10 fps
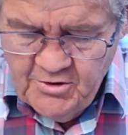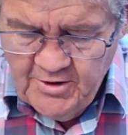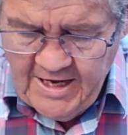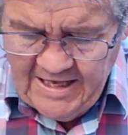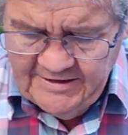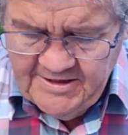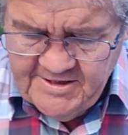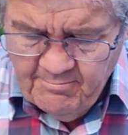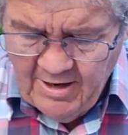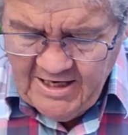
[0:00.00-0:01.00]
To the
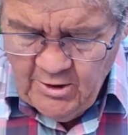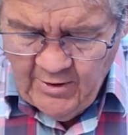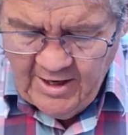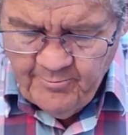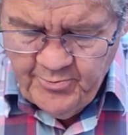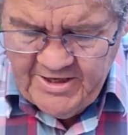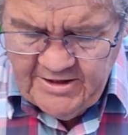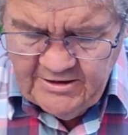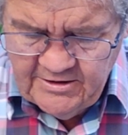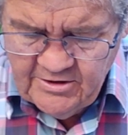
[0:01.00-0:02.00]
elders among you, I
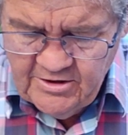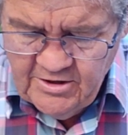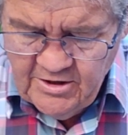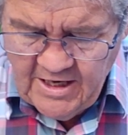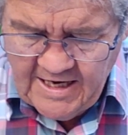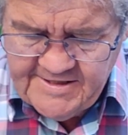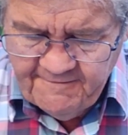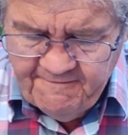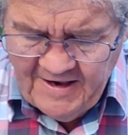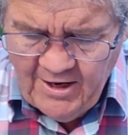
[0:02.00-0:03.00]
appeal as
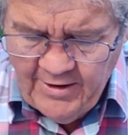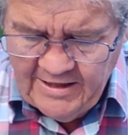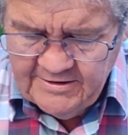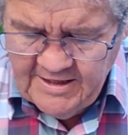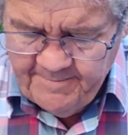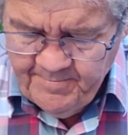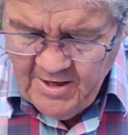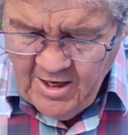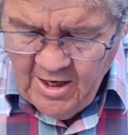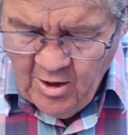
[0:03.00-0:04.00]
a fellow elder,
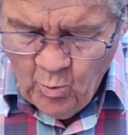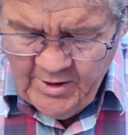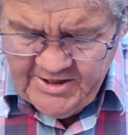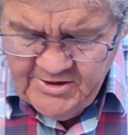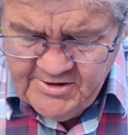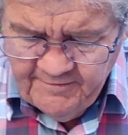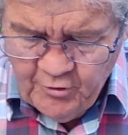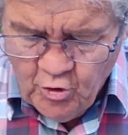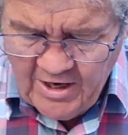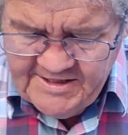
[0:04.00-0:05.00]
a witness
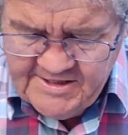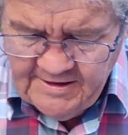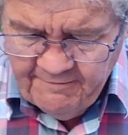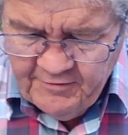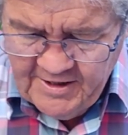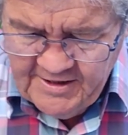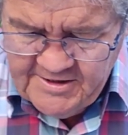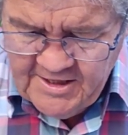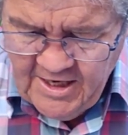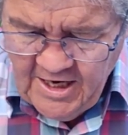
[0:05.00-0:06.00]
of Christ's
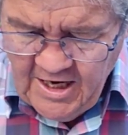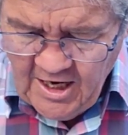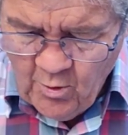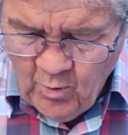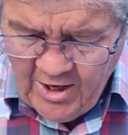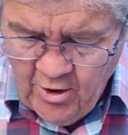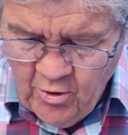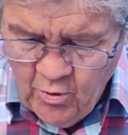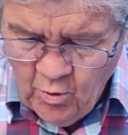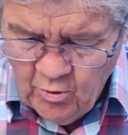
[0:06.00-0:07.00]
sufferings, and one
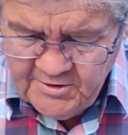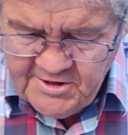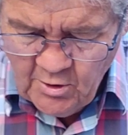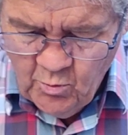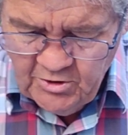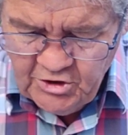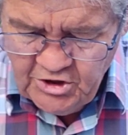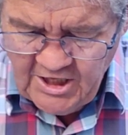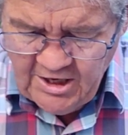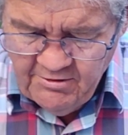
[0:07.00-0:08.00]
who also will
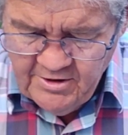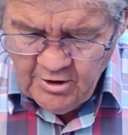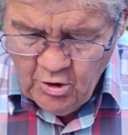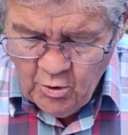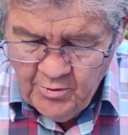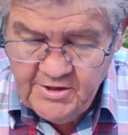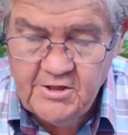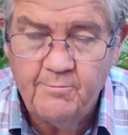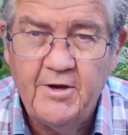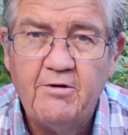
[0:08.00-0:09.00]
share in the glory
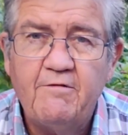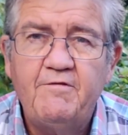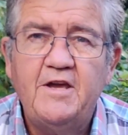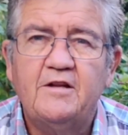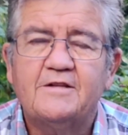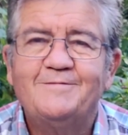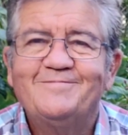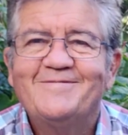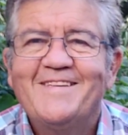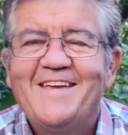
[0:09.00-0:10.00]
to be revealed.
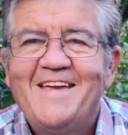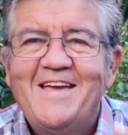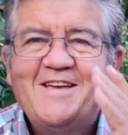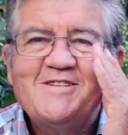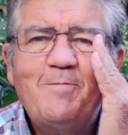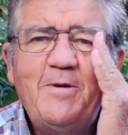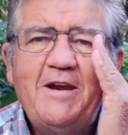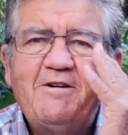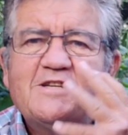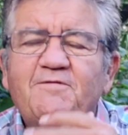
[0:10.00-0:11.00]
So
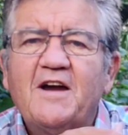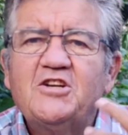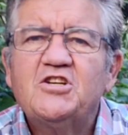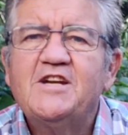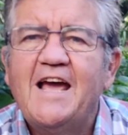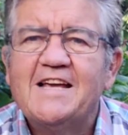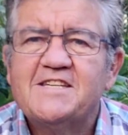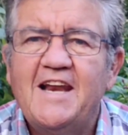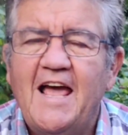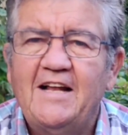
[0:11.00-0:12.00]
Peter has functioned
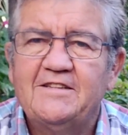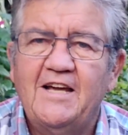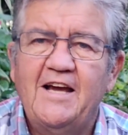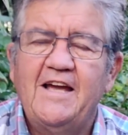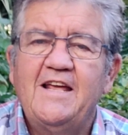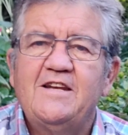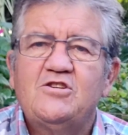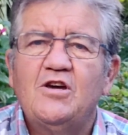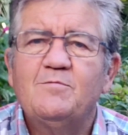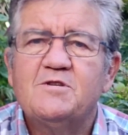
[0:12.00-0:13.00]
as an elder in
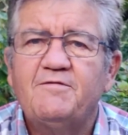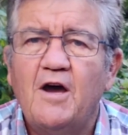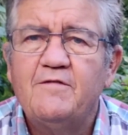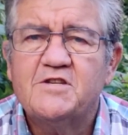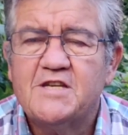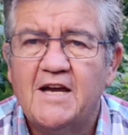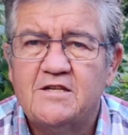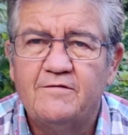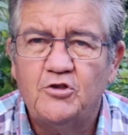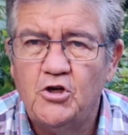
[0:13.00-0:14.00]
terms of
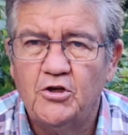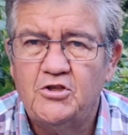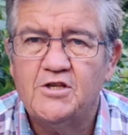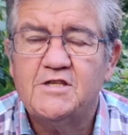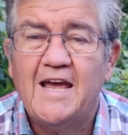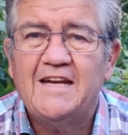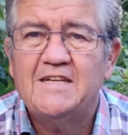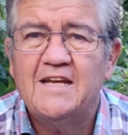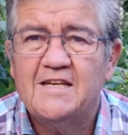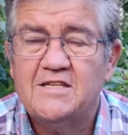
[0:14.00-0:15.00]
oversight of churches,
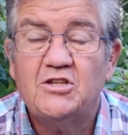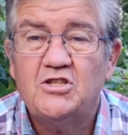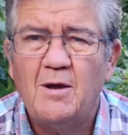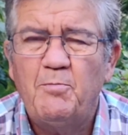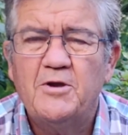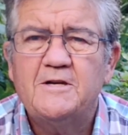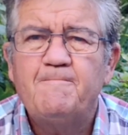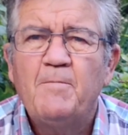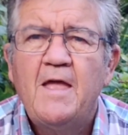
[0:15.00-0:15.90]
acting as a shepherd.